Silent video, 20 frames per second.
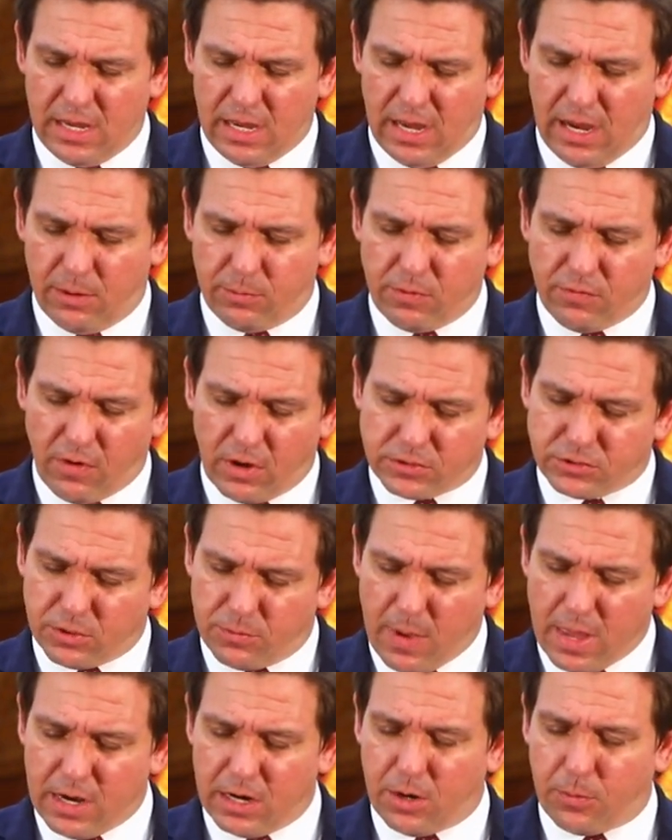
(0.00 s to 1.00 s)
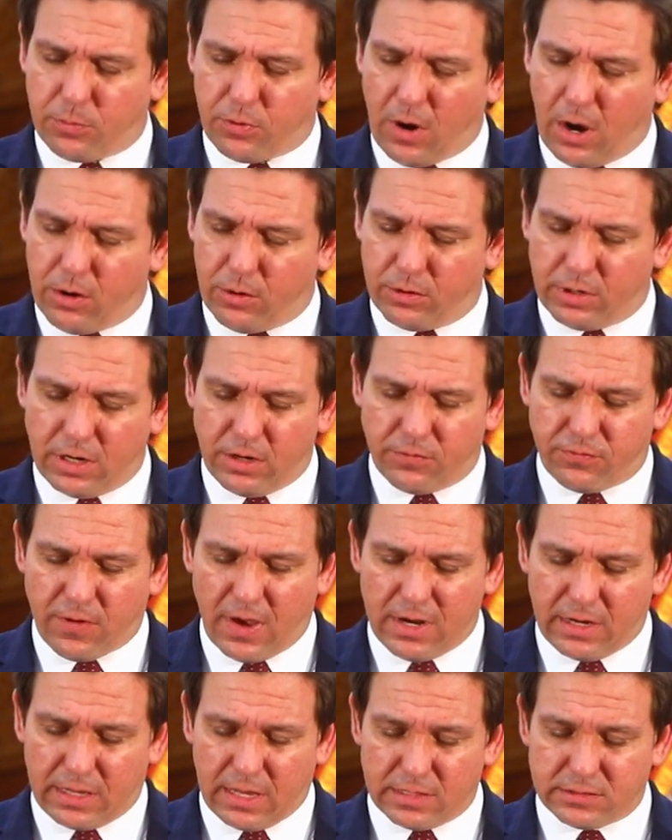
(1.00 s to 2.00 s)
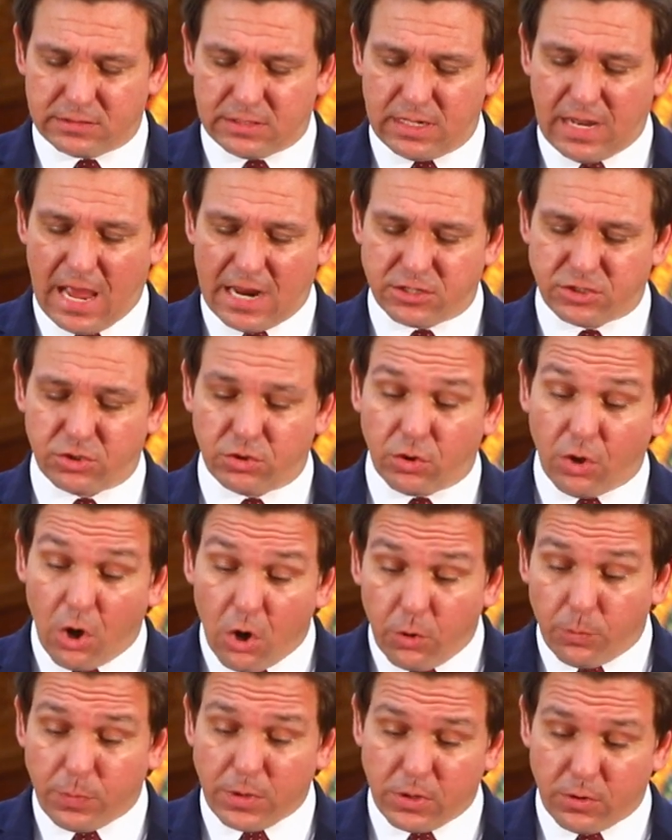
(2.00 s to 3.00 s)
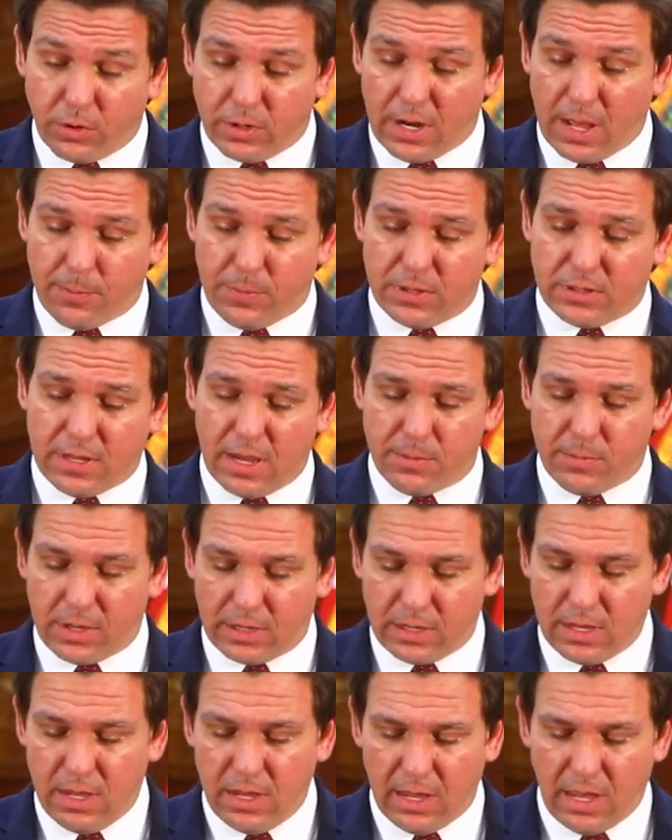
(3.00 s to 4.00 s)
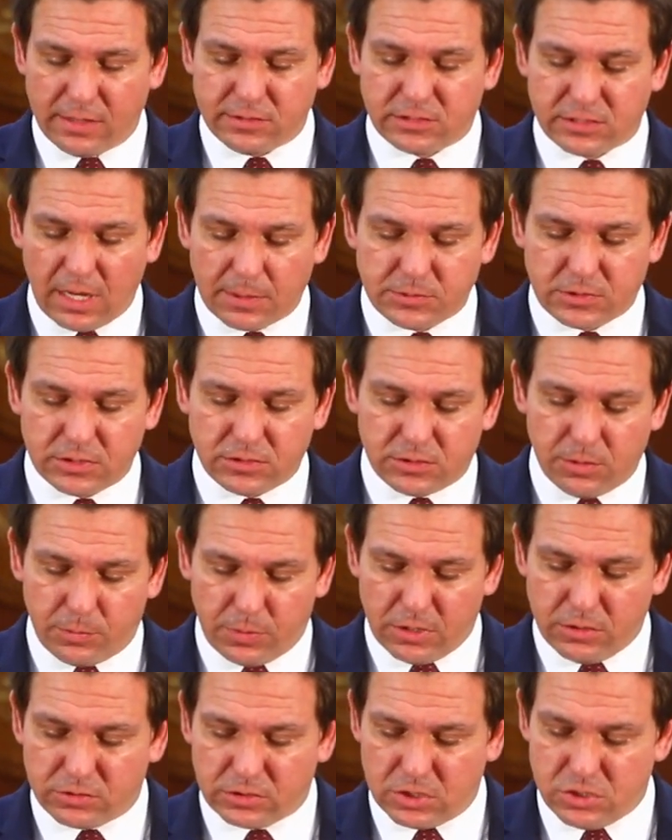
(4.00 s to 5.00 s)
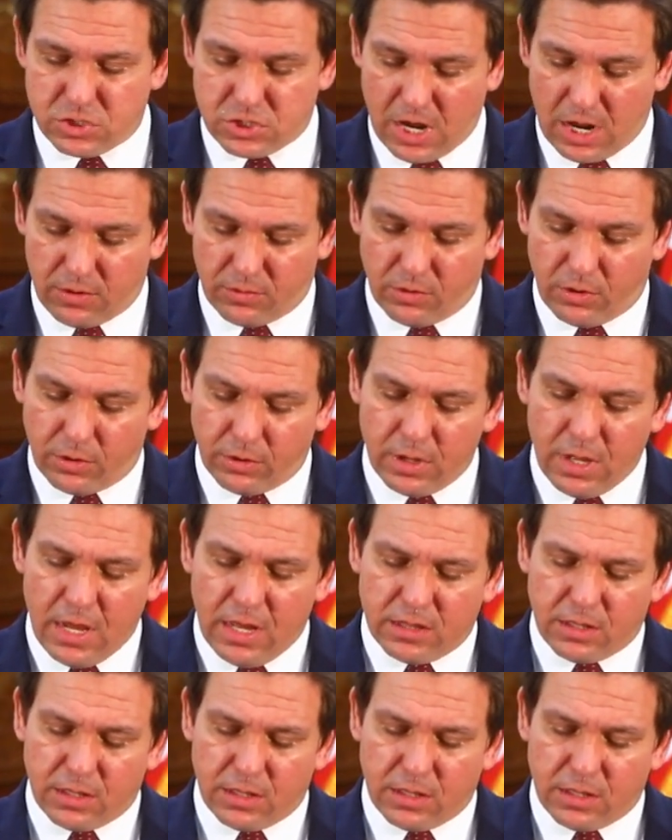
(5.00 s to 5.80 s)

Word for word: Uh, we've also made it a priority to fight against the national opioid epidemic and substance abuse in general.